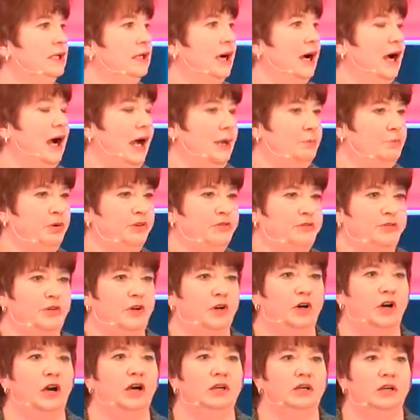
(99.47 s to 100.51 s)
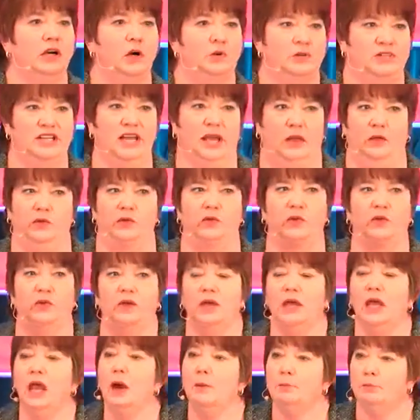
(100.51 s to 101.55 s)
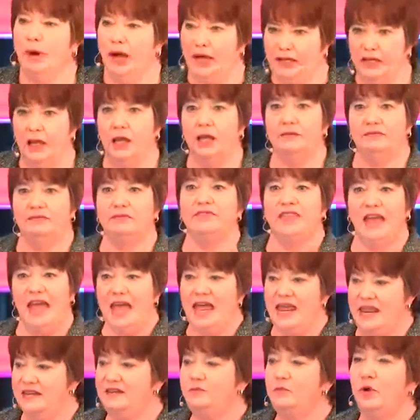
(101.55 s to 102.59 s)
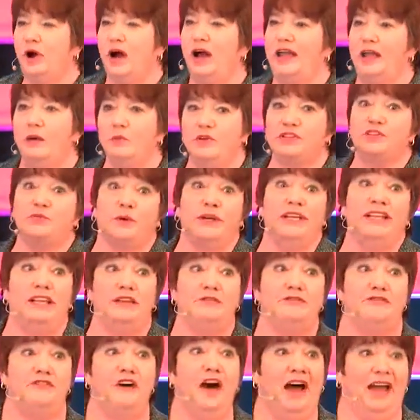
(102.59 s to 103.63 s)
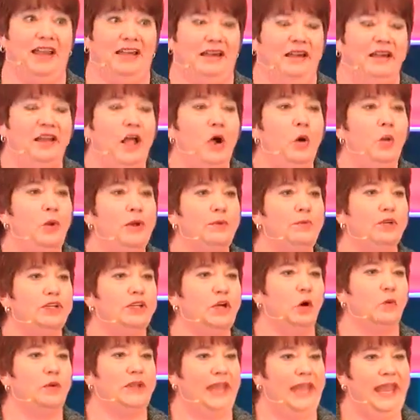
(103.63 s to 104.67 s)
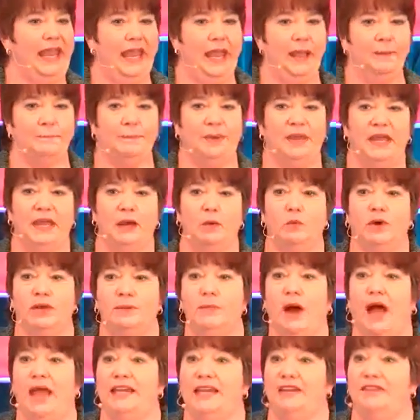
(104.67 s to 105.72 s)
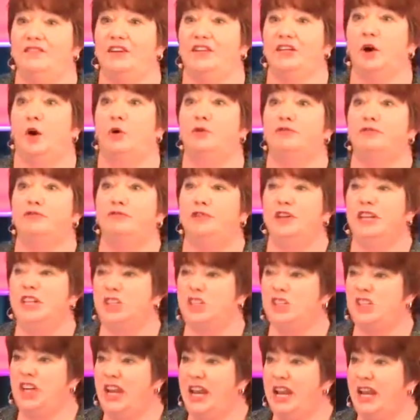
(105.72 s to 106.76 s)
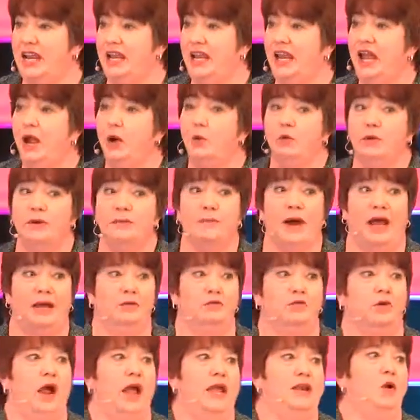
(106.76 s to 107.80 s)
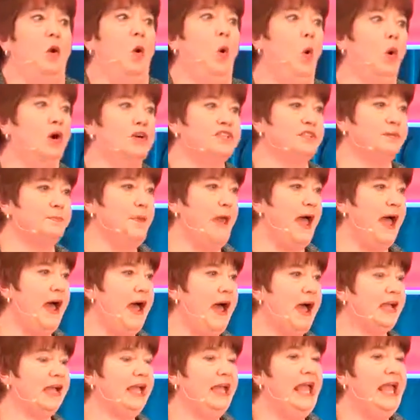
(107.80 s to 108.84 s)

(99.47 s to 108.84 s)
I prefer hotels. But then it was really fun. We would go camping, we might even go fishing, we might ride horseback,